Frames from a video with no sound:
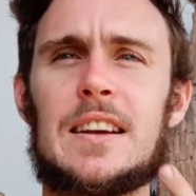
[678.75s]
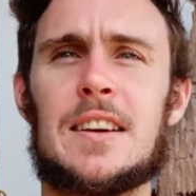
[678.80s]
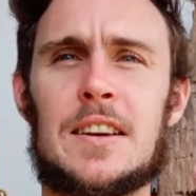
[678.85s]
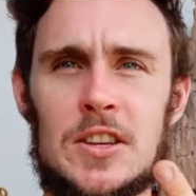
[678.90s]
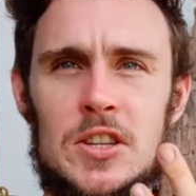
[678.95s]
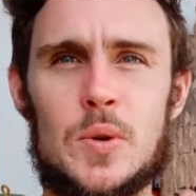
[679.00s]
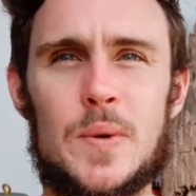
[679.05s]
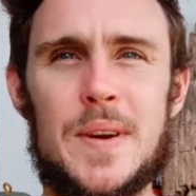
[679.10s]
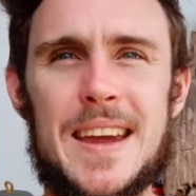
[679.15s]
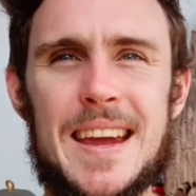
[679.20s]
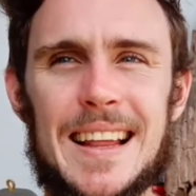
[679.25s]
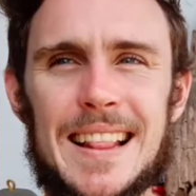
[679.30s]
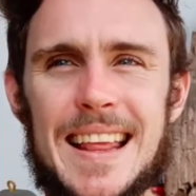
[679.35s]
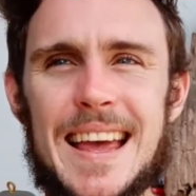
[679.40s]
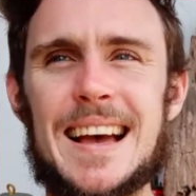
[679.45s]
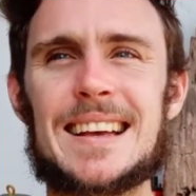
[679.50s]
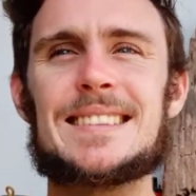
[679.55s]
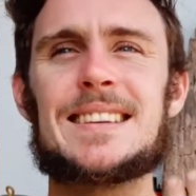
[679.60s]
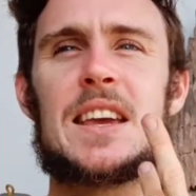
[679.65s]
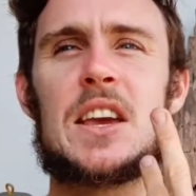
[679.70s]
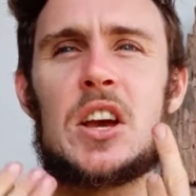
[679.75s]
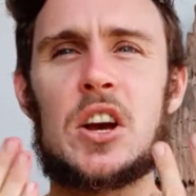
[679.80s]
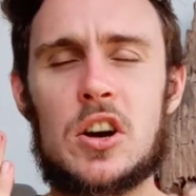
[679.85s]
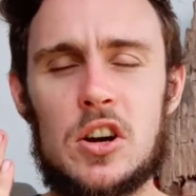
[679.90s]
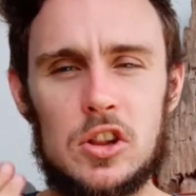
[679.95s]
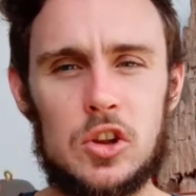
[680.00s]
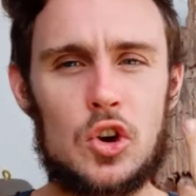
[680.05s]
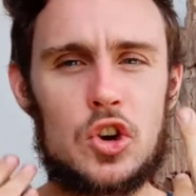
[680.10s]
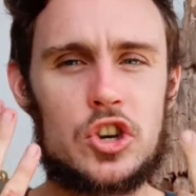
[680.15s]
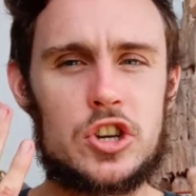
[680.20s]
So he allows the
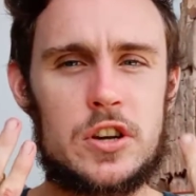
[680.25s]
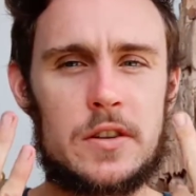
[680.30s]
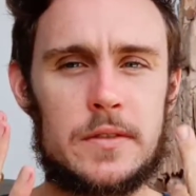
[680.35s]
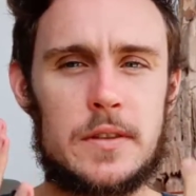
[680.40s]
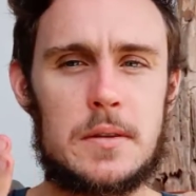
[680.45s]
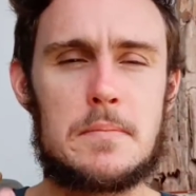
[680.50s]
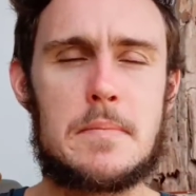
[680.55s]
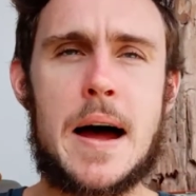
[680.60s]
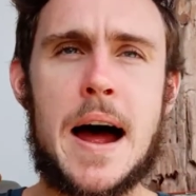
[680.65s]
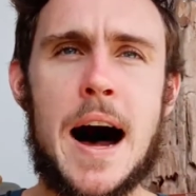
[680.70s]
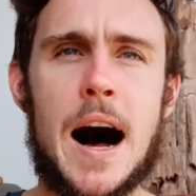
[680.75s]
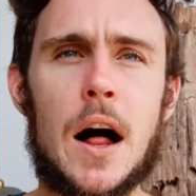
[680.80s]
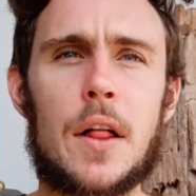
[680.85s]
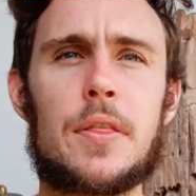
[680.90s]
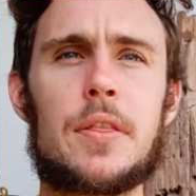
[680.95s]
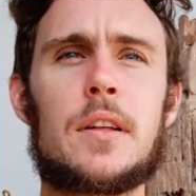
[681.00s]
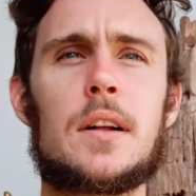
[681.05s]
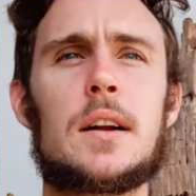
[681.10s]
inclusion of the mouth.